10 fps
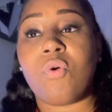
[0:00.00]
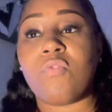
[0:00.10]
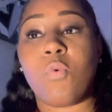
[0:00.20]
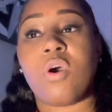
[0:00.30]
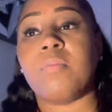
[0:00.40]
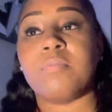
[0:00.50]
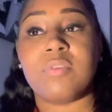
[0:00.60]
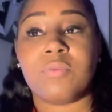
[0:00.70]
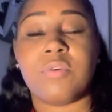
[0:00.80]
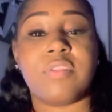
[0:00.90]
overwhelmed
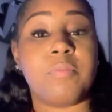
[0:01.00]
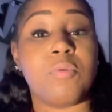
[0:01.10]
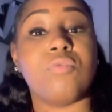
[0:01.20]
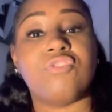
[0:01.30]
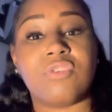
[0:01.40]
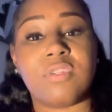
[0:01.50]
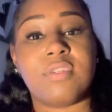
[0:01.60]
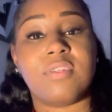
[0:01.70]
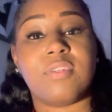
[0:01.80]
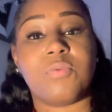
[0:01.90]
with emotion,